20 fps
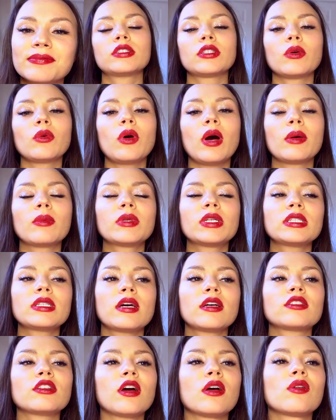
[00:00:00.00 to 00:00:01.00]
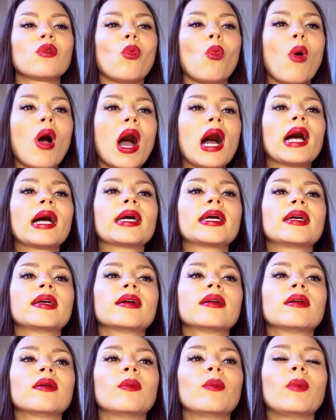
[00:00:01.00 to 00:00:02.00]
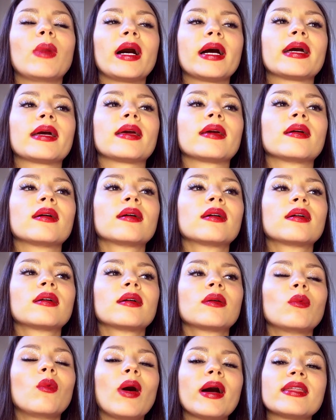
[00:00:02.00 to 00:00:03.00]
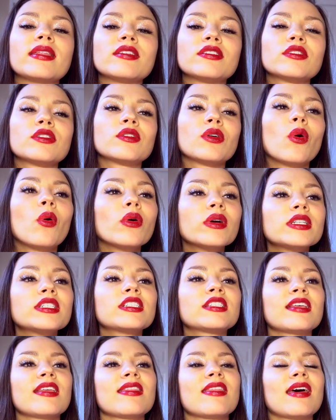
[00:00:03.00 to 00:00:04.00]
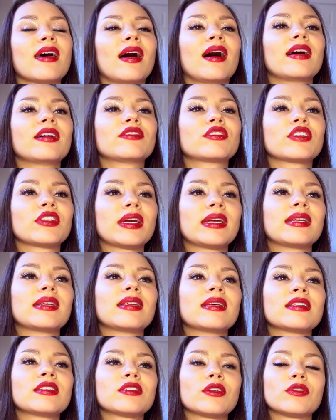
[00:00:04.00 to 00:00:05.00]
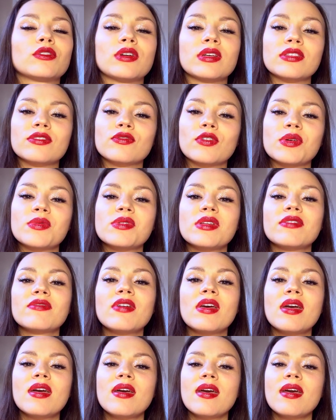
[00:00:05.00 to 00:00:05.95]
So I'm gonna touch on why my why this course that I've created is so transformative.